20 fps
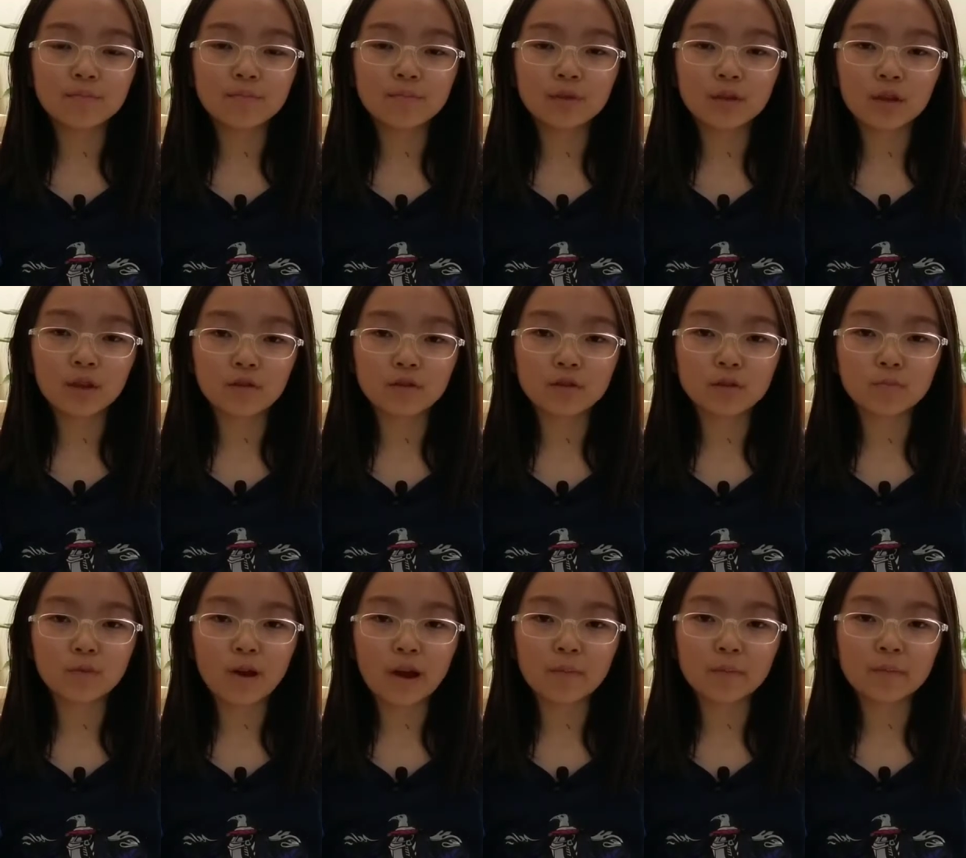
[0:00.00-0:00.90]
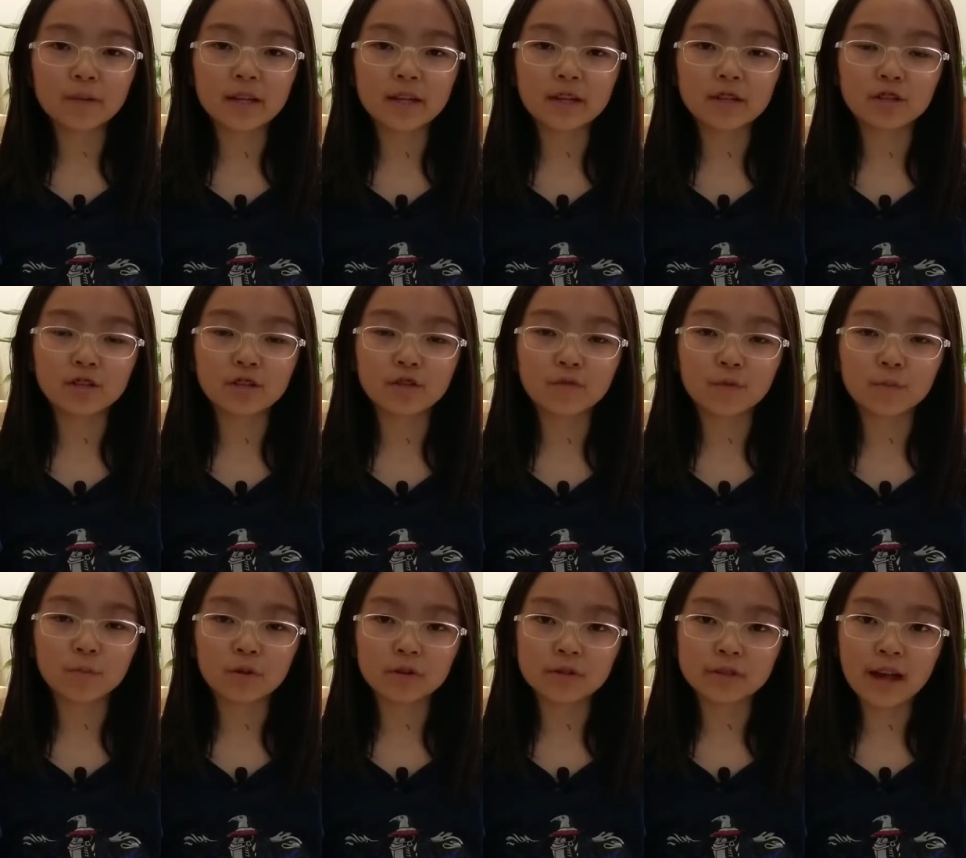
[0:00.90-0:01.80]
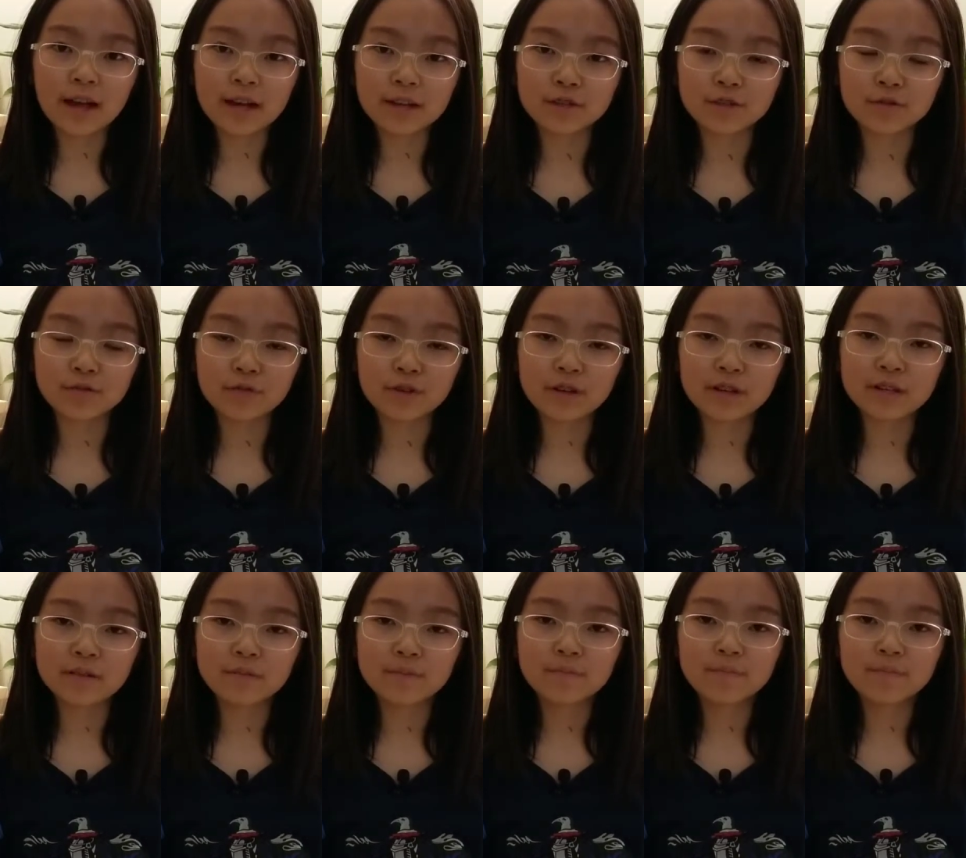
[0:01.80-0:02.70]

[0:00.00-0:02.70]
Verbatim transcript: below some recommendations for books I should read.